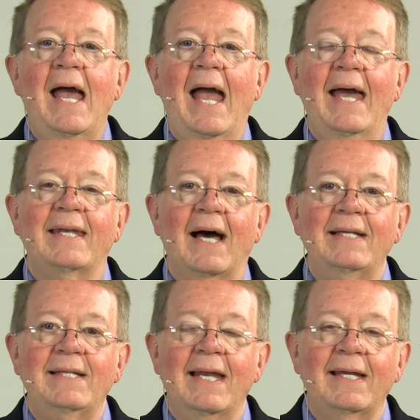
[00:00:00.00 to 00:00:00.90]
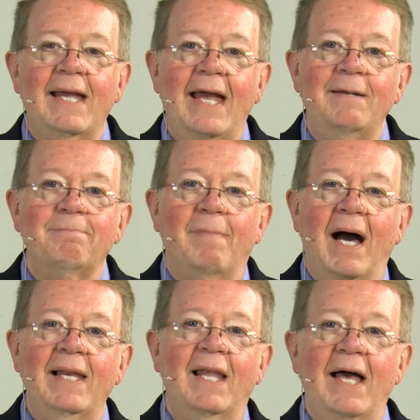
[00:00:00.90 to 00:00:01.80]
And I dedicate
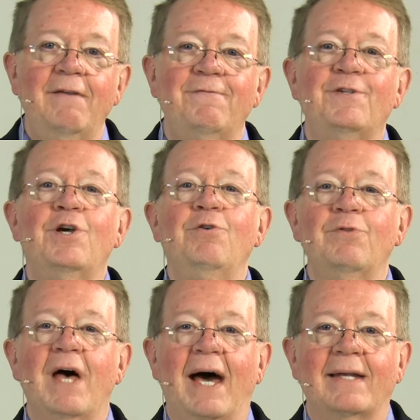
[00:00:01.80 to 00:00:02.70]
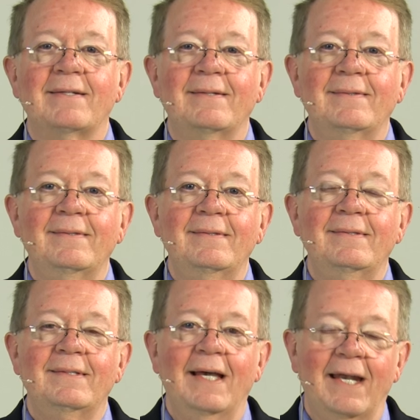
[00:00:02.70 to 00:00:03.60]
my life to that.
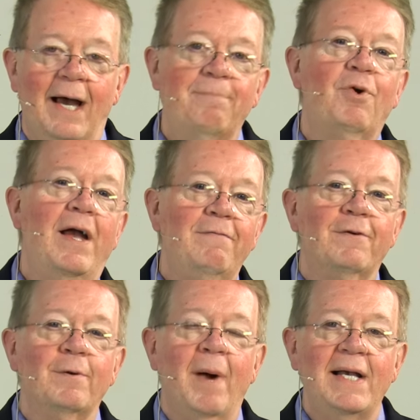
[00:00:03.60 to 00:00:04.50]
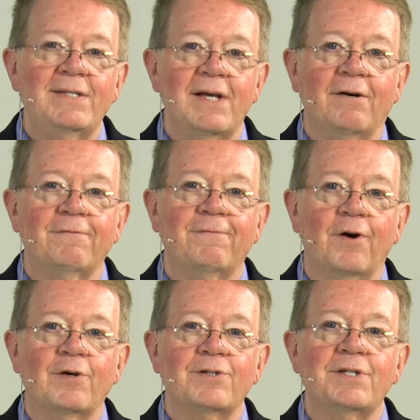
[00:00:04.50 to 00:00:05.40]
And I pray for myself
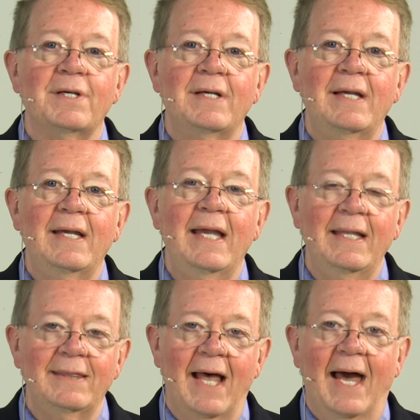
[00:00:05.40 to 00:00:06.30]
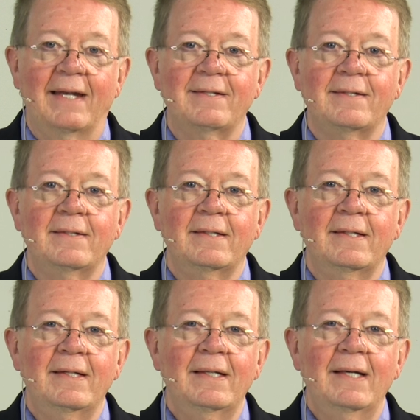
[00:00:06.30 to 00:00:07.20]
first in that.
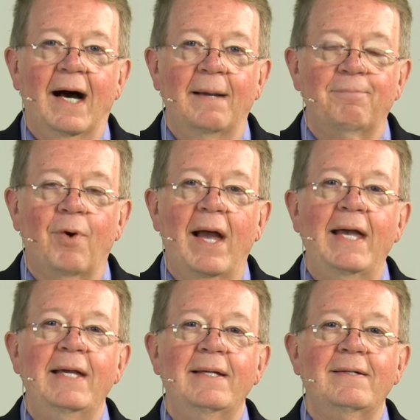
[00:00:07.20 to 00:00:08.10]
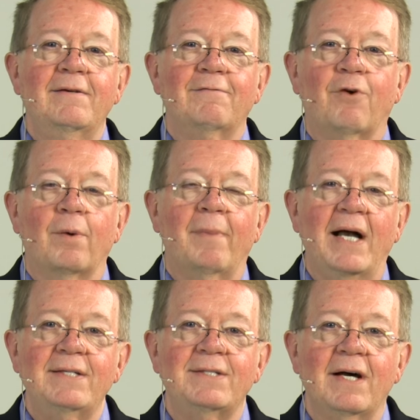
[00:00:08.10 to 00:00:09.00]
I pray for
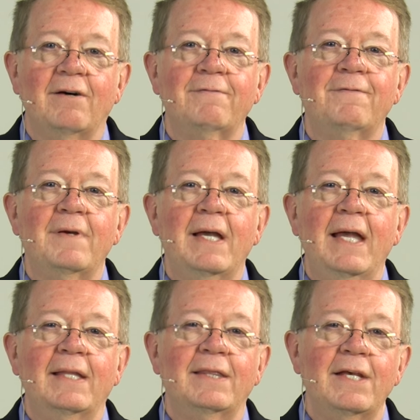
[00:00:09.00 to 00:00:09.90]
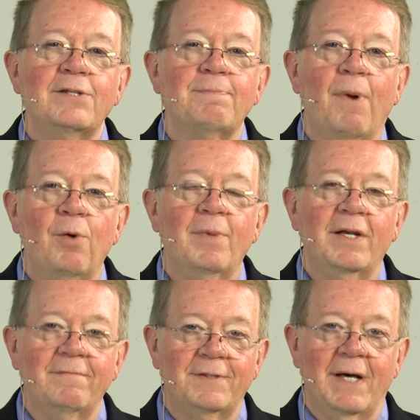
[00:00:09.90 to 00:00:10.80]
myself in this
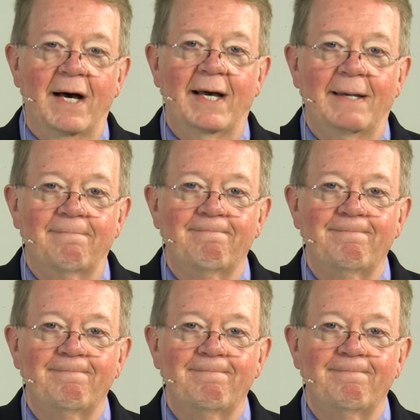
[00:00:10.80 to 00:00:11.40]
moment of time